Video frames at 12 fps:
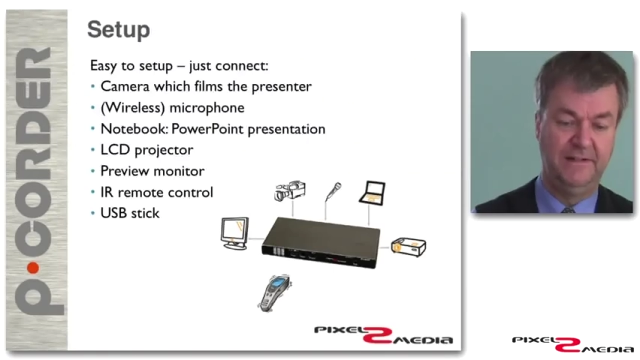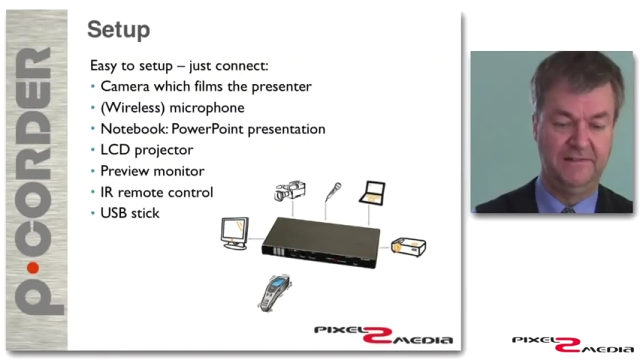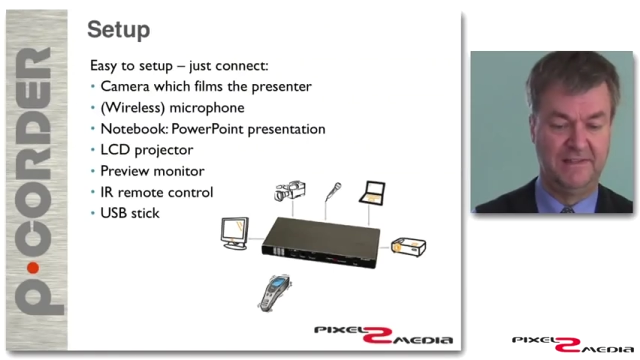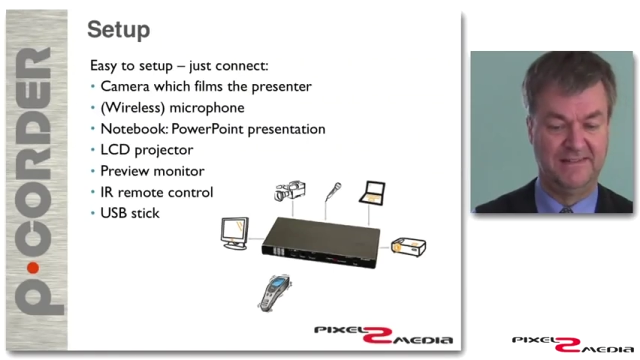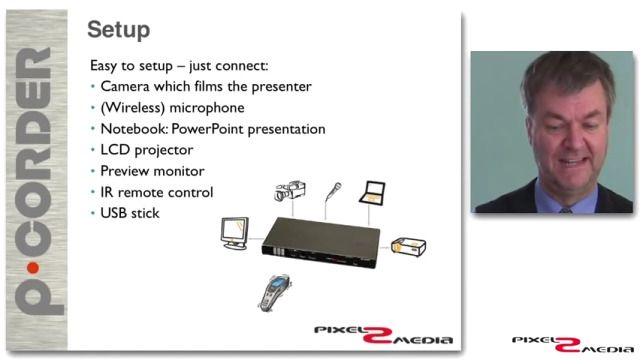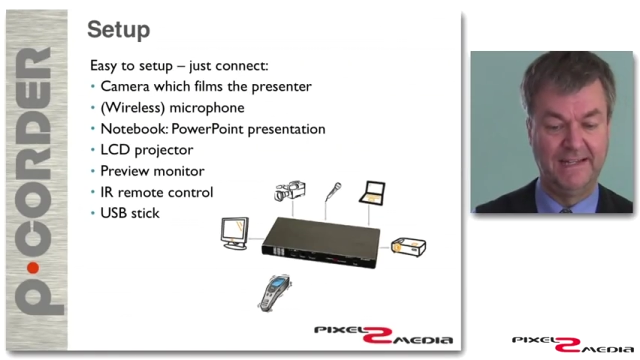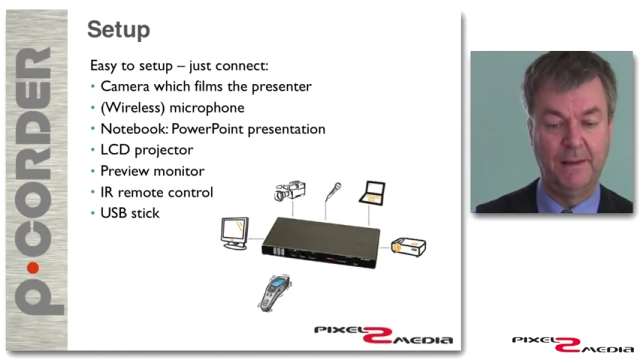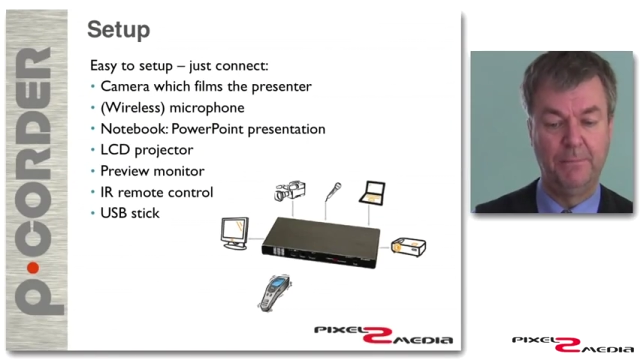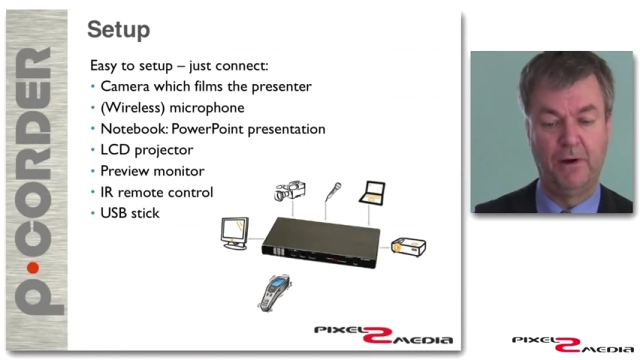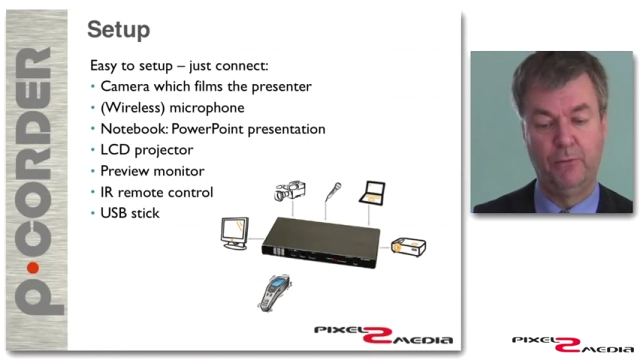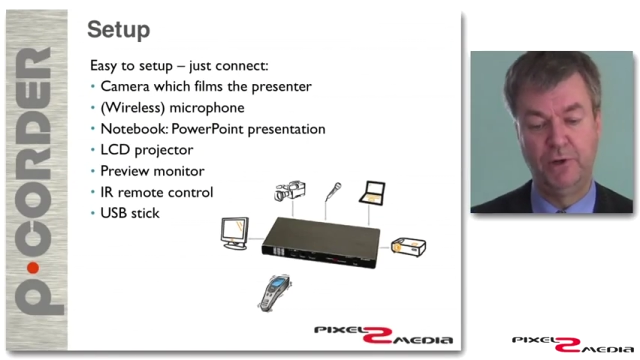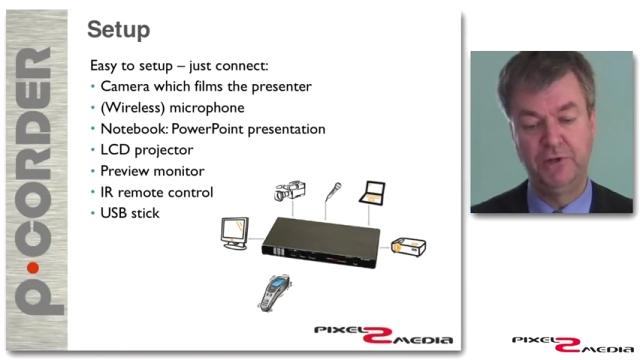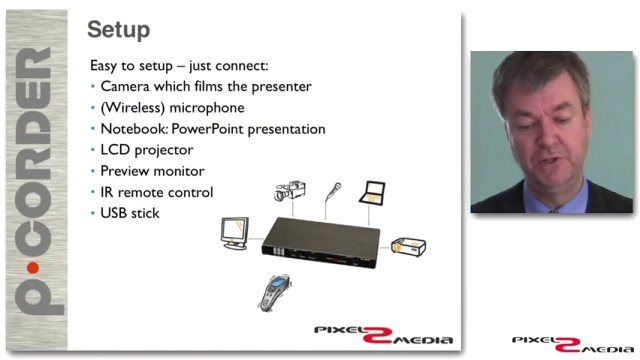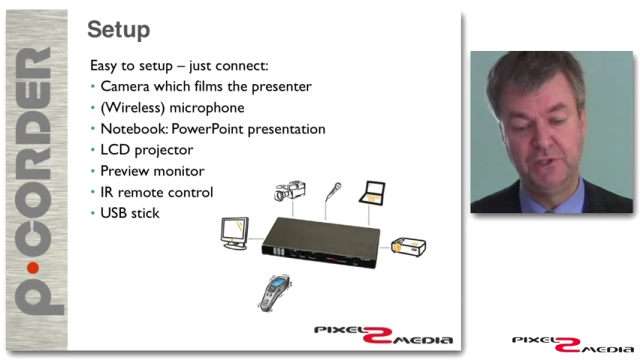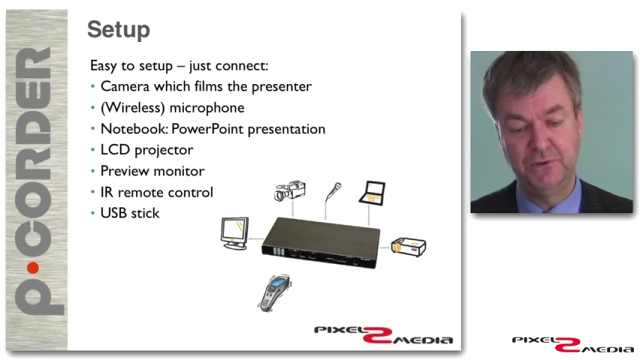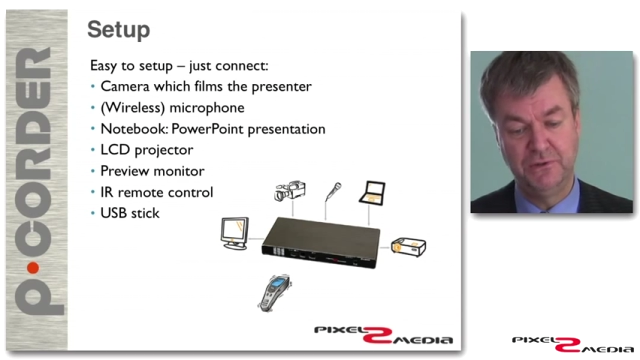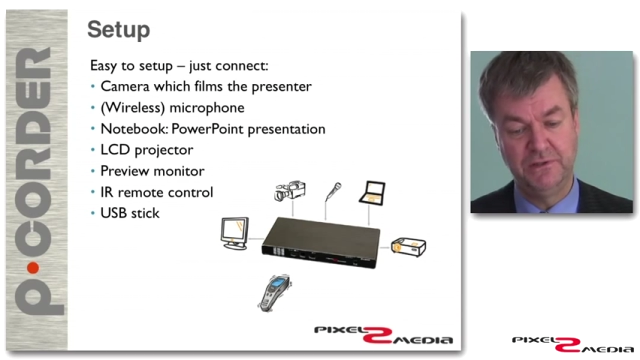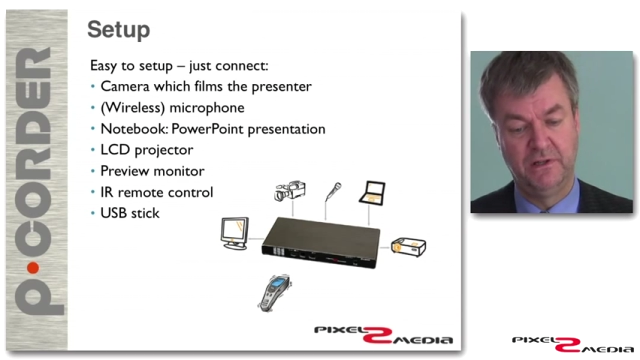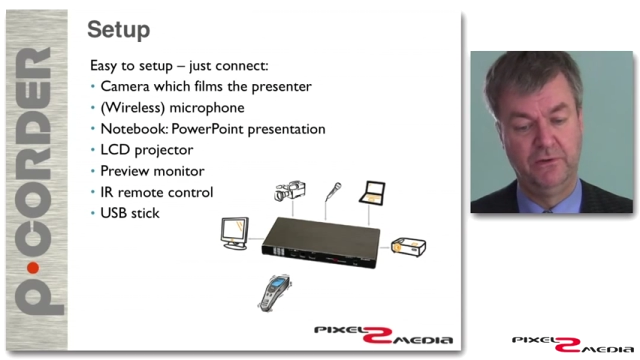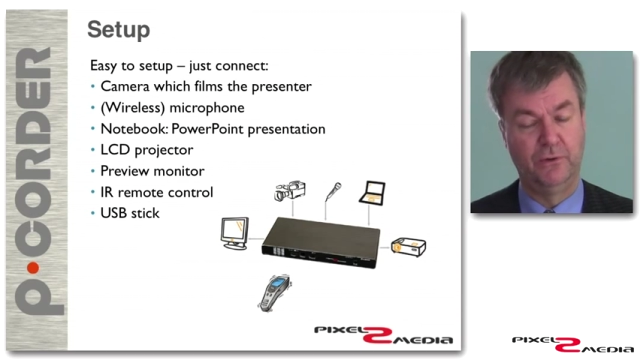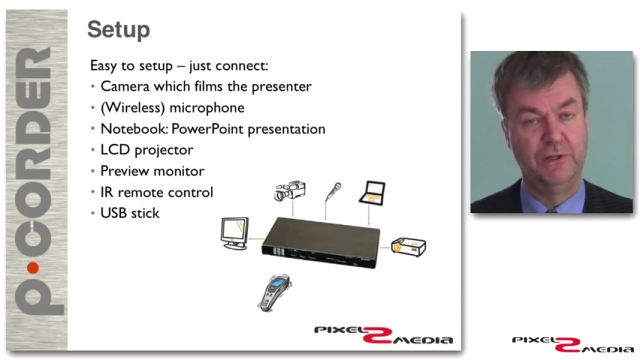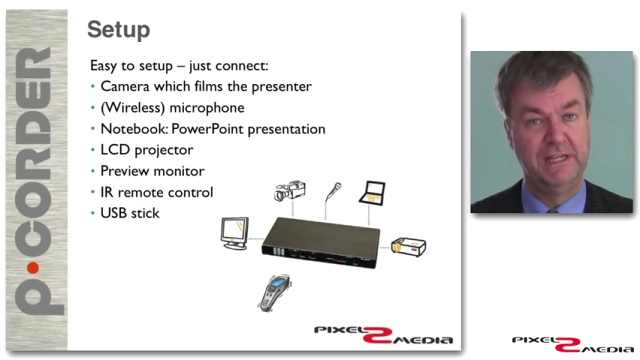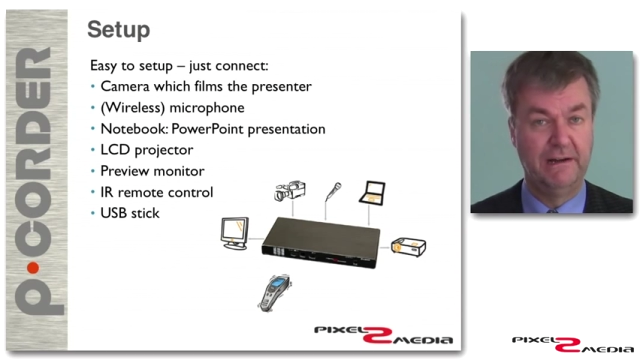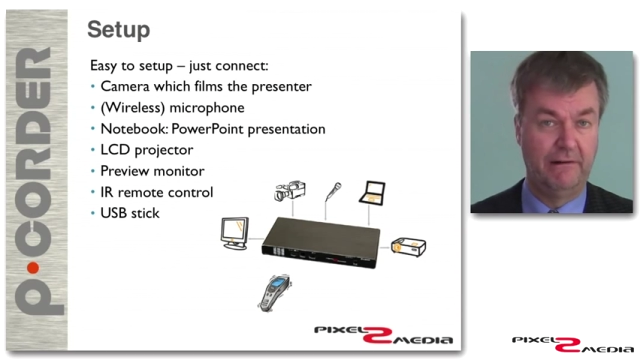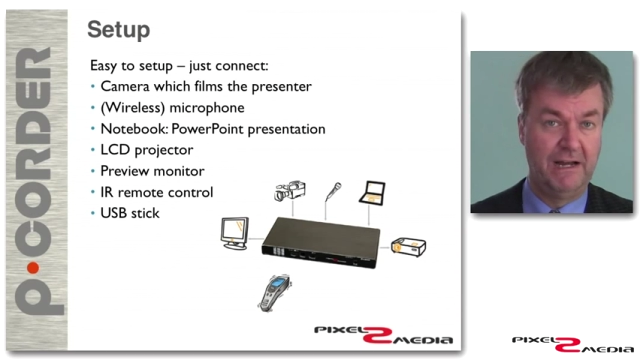the setup I want to use. So here I